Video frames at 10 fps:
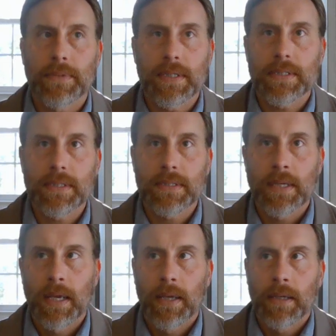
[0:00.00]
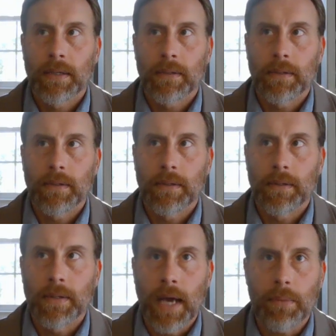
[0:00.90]
This is
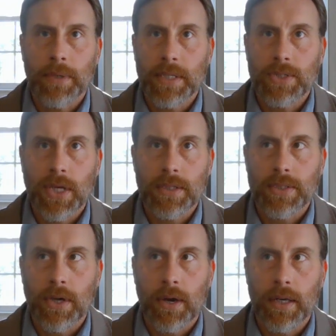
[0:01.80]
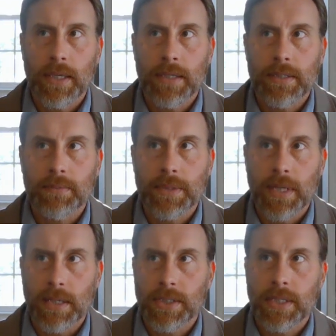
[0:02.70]
not because John Ciardi is
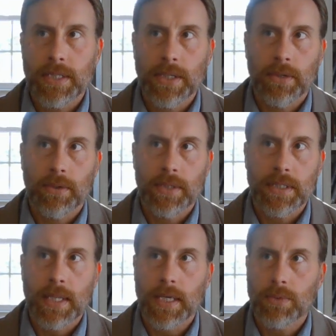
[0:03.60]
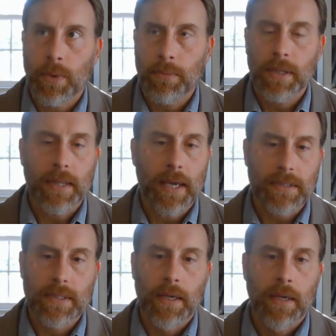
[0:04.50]
misogynistic or dislikes women.
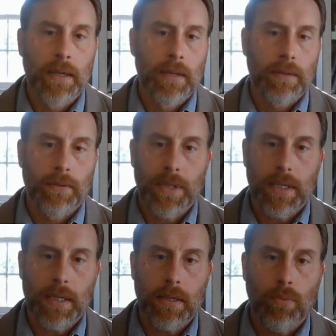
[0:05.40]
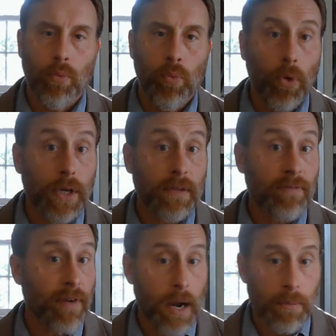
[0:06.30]
That's the work
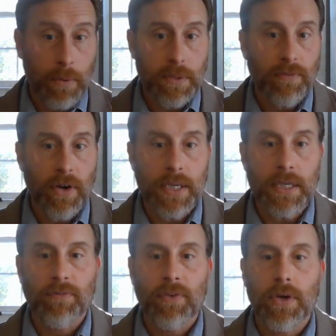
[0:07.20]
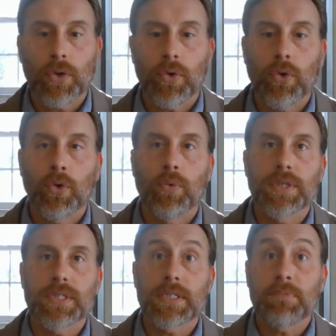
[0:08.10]
environment was very different. Who
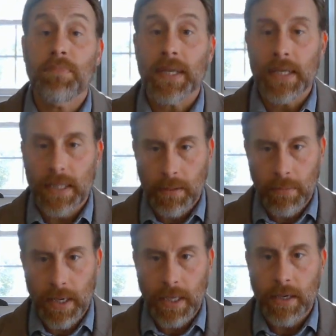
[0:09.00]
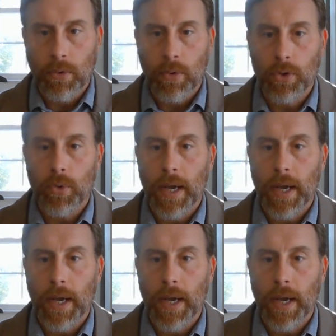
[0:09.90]
was spending the money or